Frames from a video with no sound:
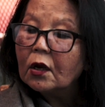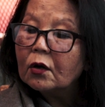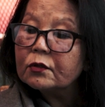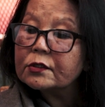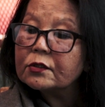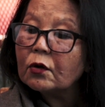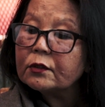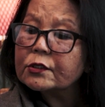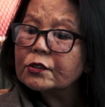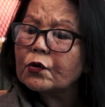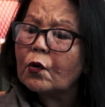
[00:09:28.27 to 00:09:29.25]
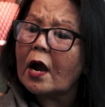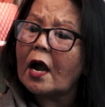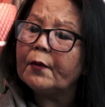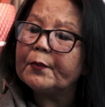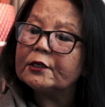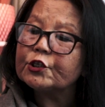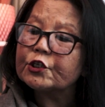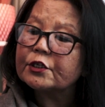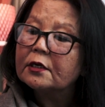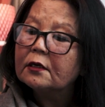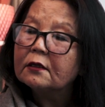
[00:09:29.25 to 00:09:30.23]
whose note is so
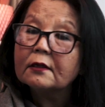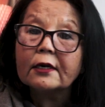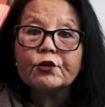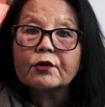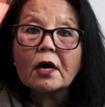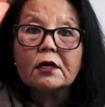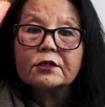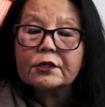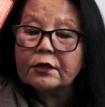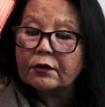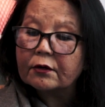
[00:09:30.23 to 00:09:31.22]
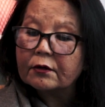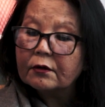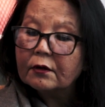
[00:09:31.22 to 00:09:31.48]
high-pitched that you can't hear